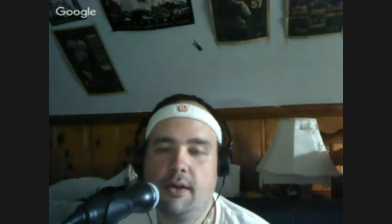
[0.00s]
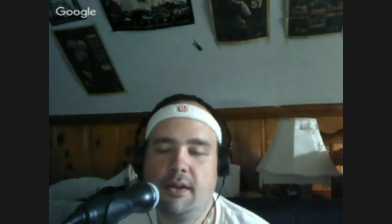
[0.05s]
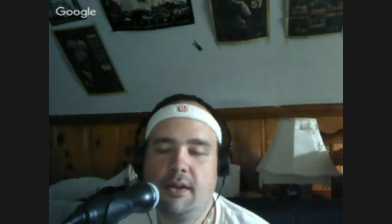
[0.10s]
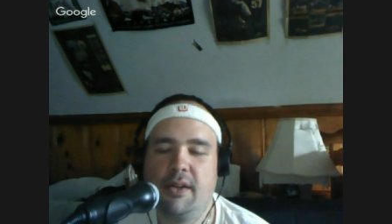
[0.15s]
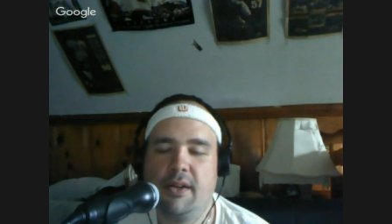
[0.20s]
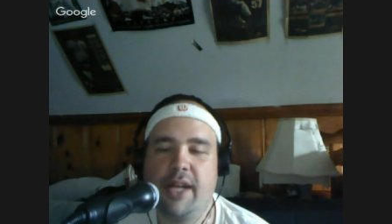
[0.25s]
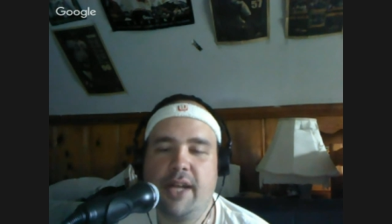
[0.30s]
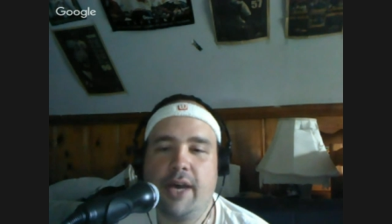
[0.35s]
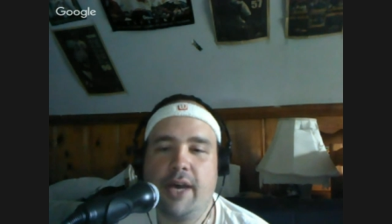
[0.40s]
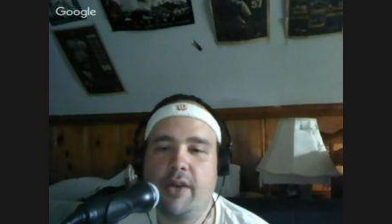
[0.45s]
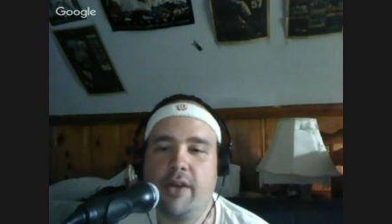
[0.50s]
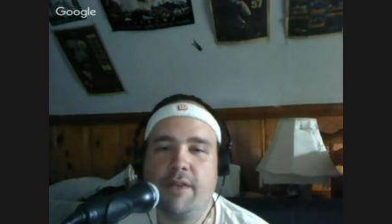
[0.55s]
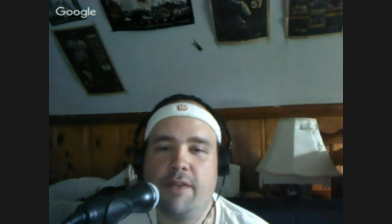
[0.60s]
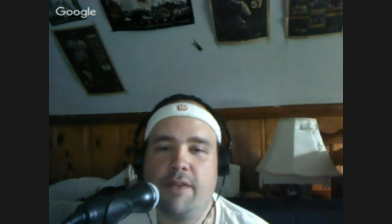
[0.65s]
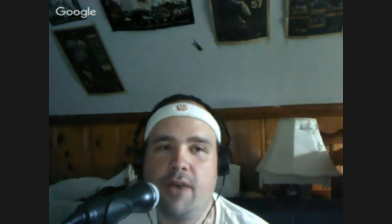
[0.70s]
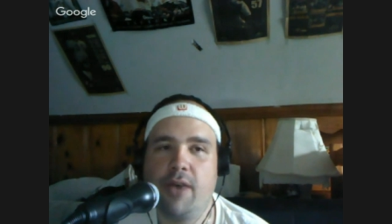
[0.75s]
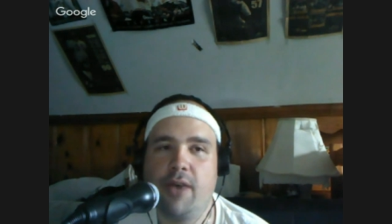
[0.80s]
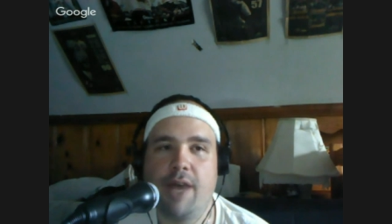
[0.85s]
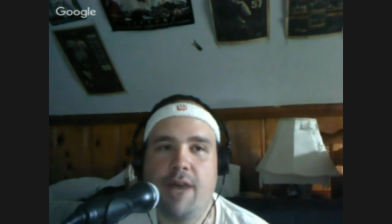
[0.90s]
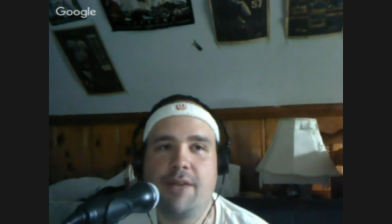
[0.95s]
Now, if
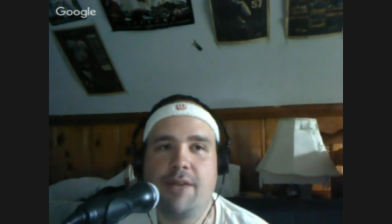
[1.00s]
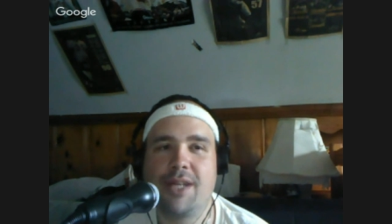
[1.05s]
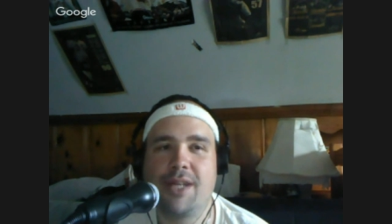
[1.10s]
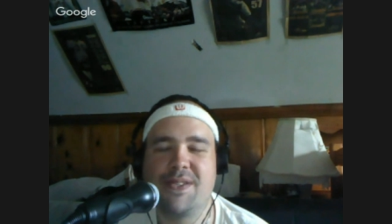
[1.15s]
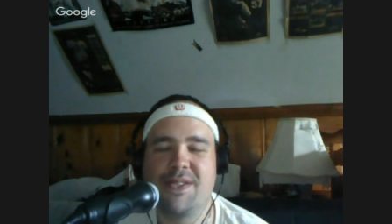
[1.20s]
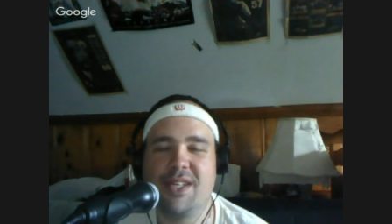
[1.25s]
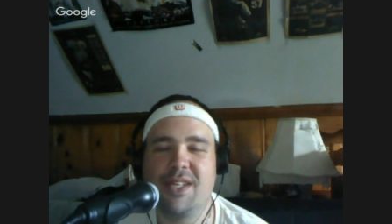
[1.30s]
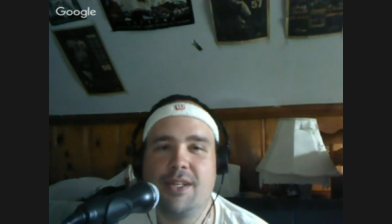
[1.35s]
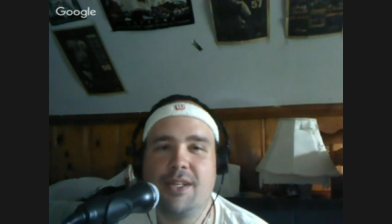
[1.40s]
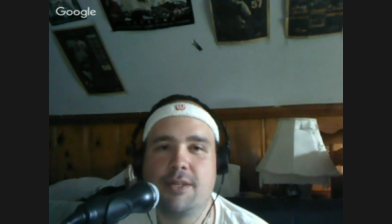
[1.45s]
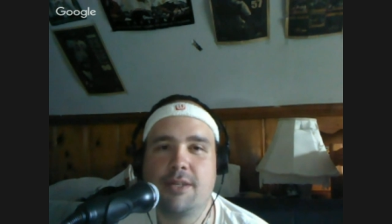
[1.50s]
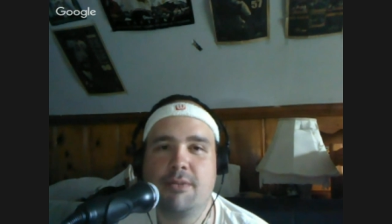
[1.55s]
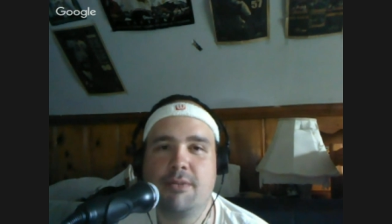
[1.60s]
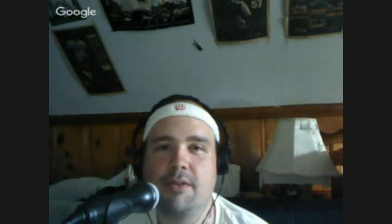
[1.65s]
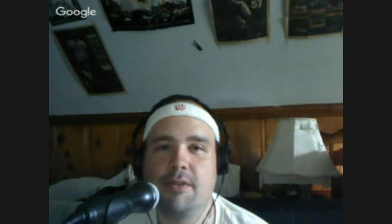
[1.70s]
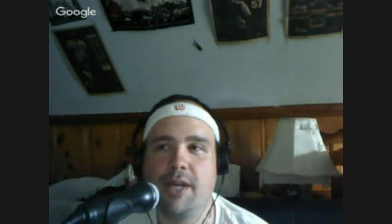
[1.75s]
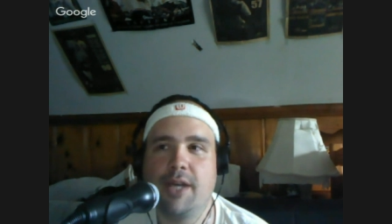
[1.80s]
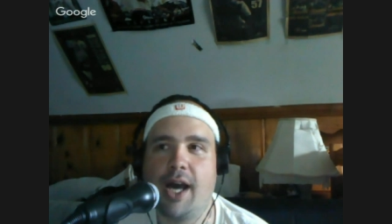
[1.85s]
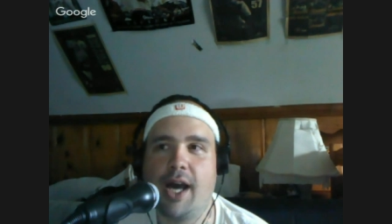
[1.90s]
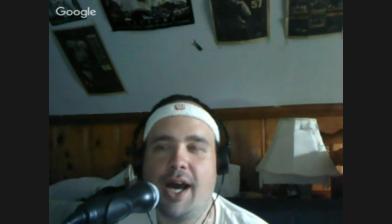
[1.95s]
you have not seen this
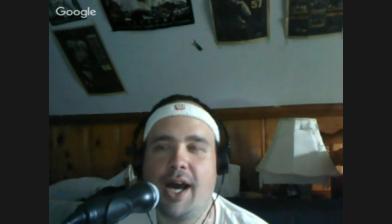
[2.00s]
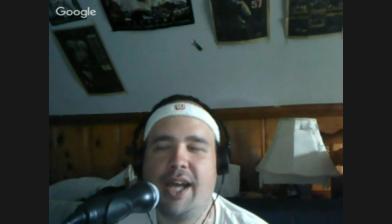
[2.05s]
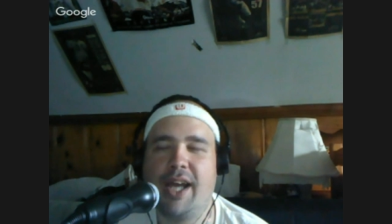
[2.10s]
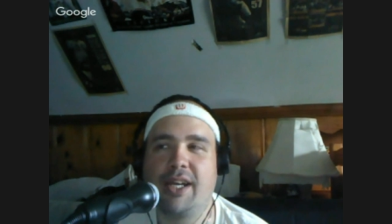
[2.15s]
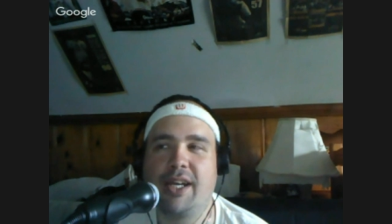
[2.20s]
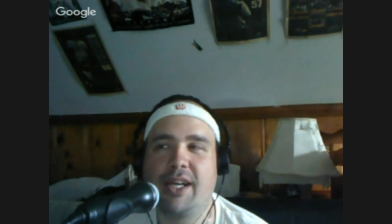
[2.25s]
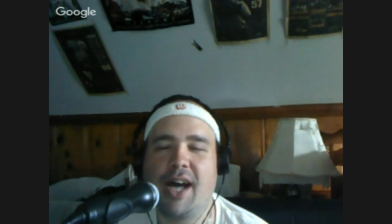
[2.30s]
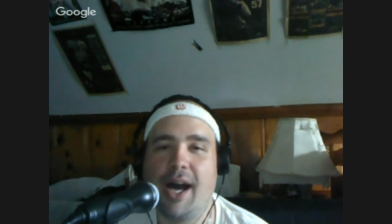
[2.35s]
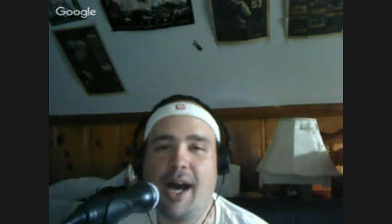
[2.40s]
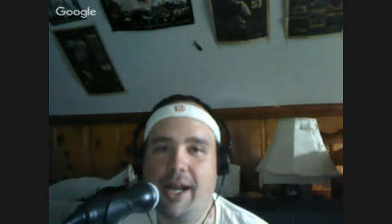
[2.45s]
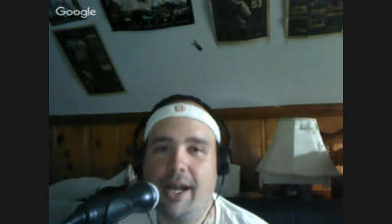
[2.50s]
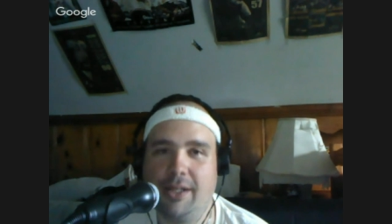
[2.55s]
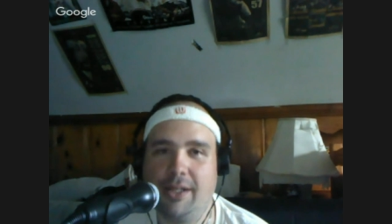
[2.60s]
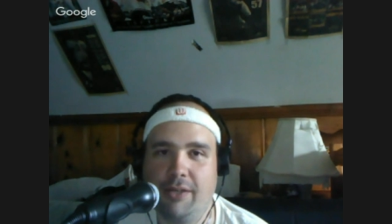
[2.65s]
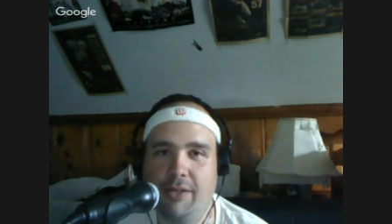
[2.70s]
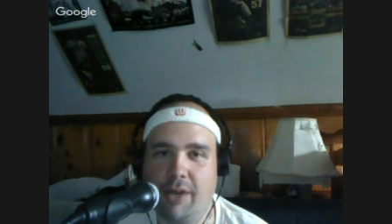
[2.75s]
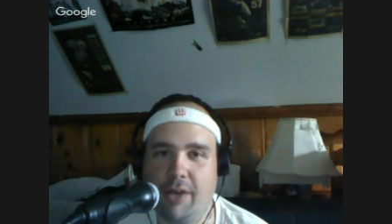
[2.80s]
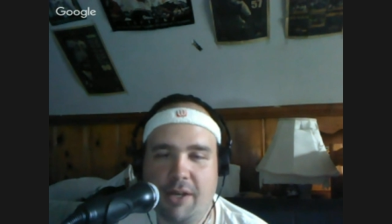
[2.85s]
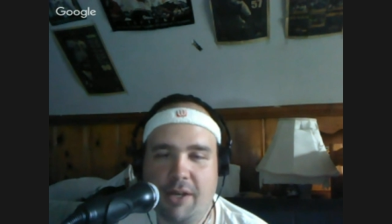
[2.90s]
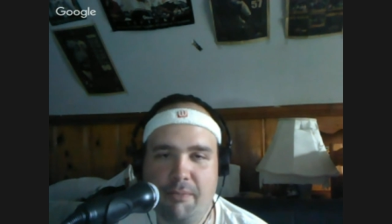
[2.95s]
movie, I highly
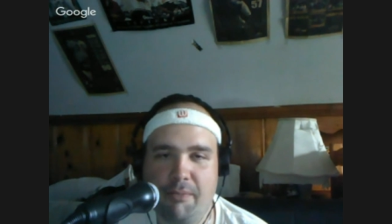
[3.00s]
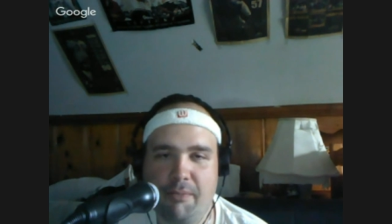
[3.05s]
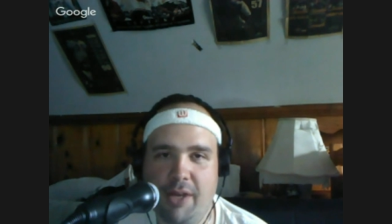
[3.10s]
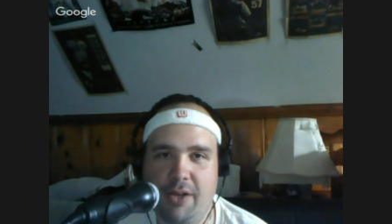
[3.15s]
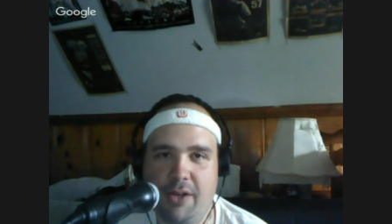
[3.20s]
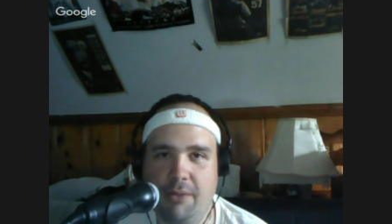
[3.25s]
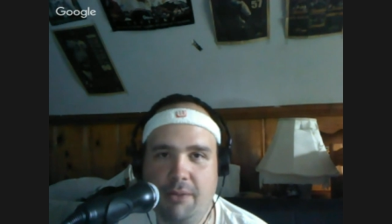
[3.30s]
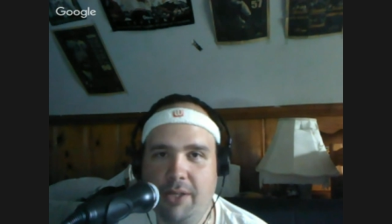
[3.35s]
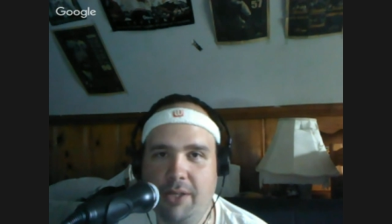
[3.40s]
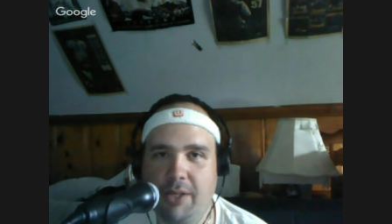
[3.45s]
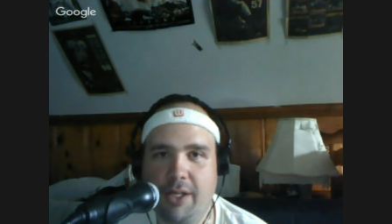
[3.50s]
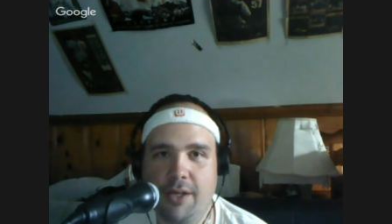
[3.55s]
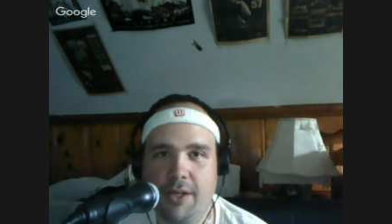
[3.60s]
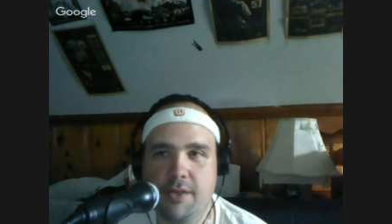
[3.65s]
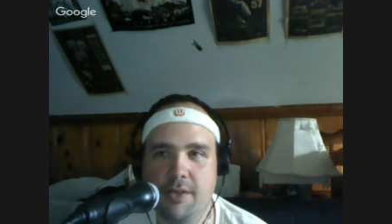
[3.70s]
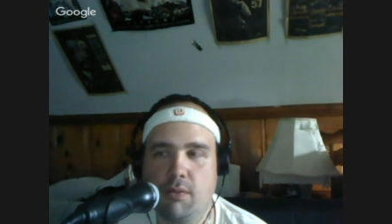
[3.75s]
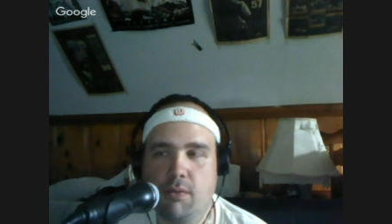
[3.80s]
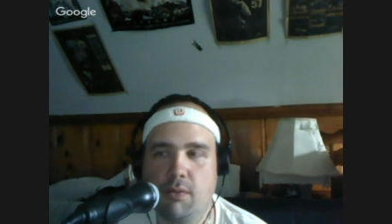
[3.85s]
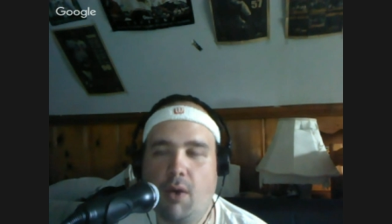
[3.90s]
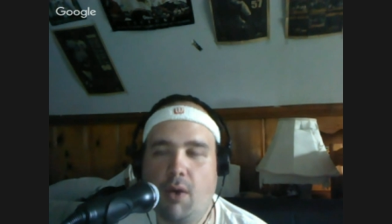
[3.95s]
recommend it
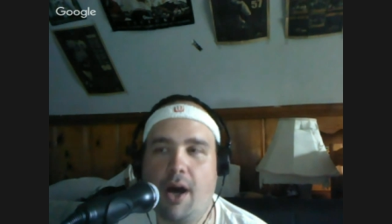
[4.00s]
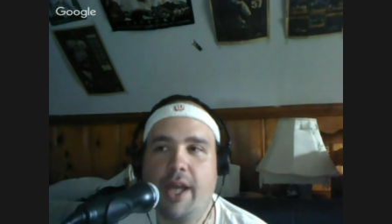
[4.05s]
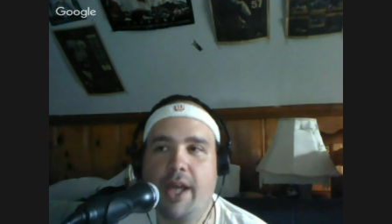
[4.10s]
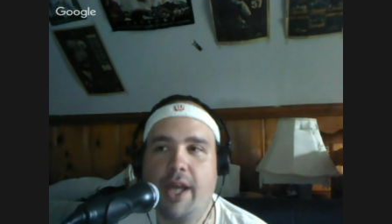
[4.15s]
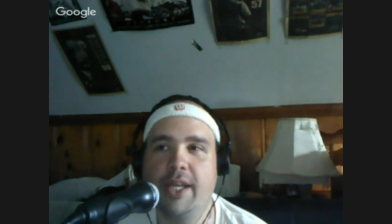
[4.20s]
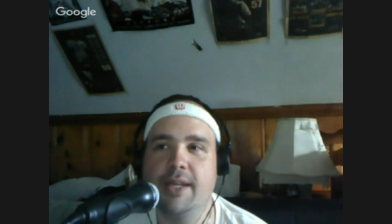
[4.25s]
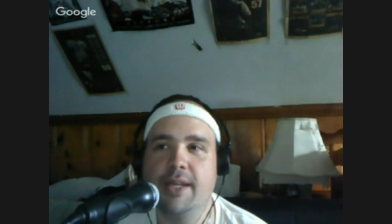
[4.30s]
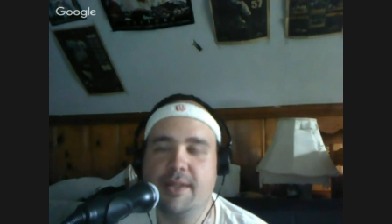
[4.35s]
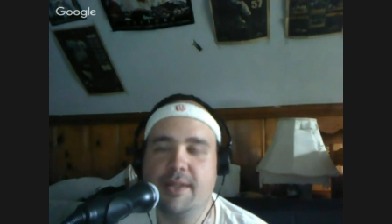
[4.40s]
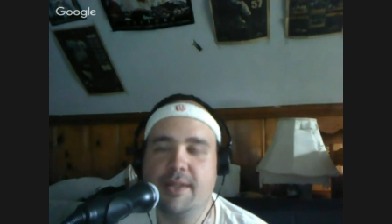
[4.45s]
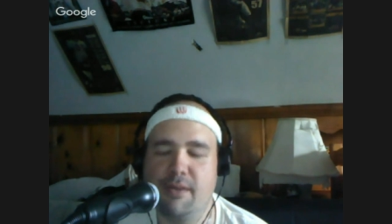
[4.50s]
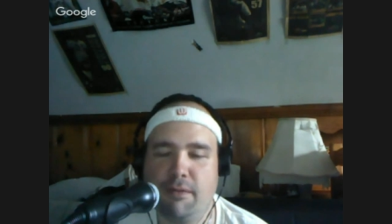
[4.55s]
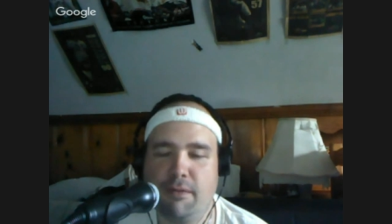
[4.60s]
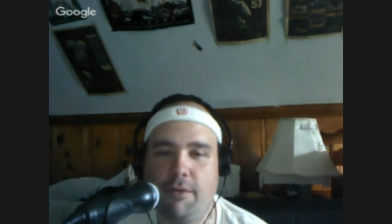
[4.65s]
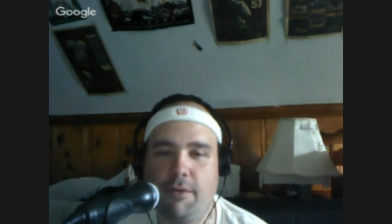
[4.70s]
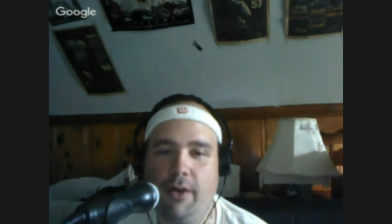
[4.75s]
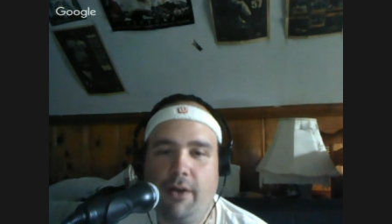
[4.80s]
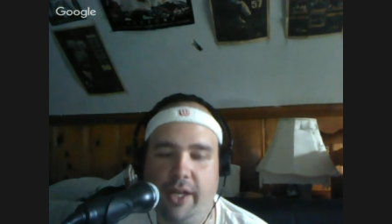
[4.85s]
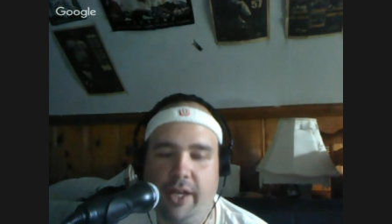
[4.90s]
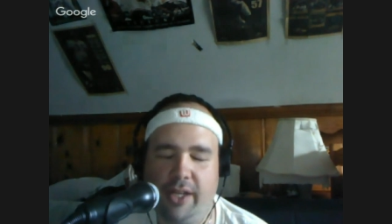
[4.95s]
because why? It's
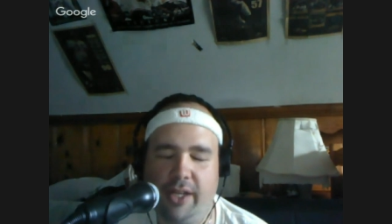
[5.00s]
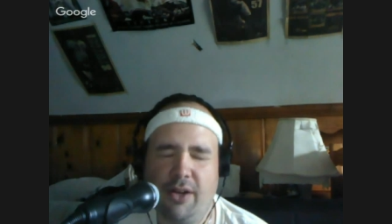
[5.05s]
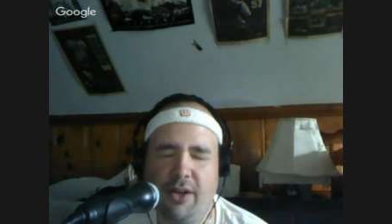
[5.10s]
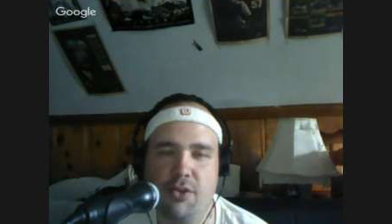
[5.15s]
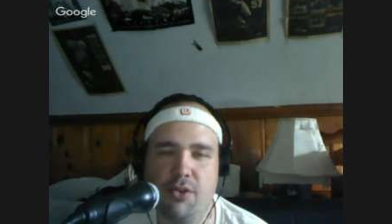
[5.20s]
funny.